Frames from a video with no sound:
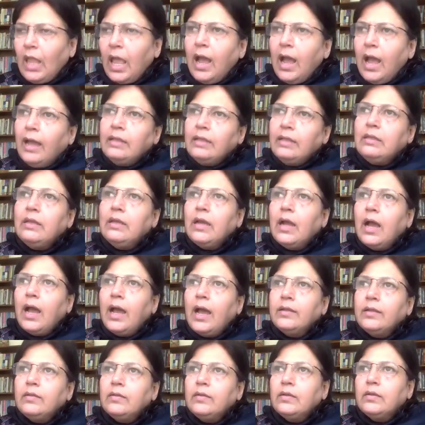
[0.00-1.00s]
I think
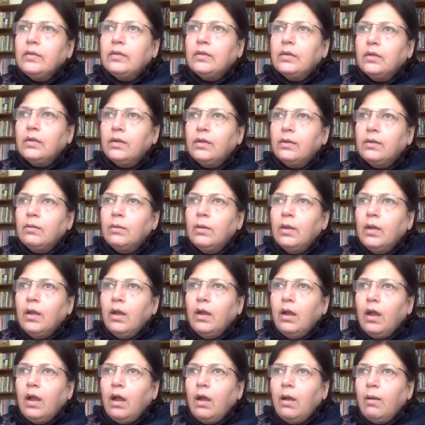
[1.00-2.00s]

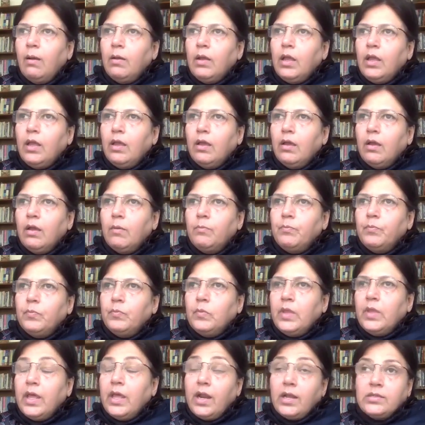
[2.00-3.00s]

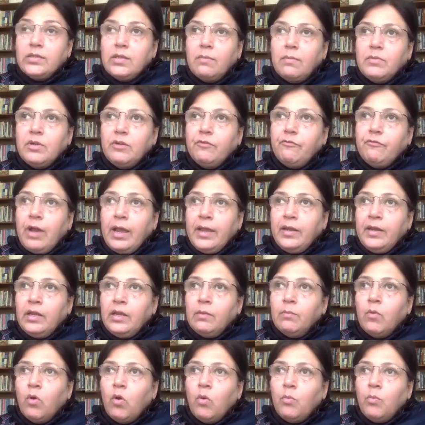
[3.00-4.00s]
there are some
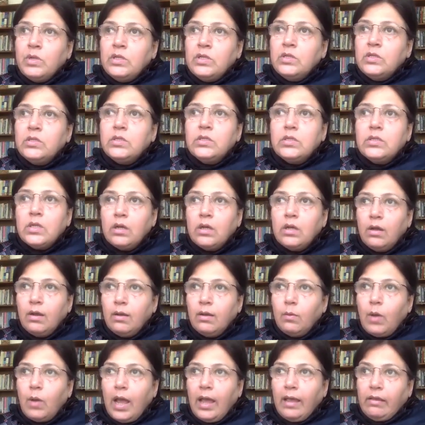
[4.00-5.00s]
defining moments.
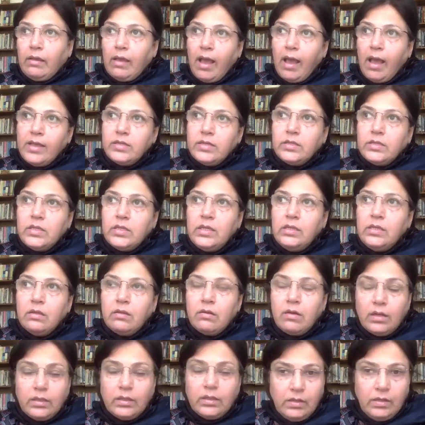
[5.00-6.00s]
I see
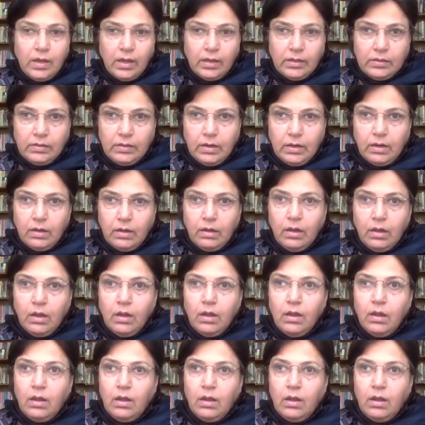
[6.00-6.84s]
the Rath Yatra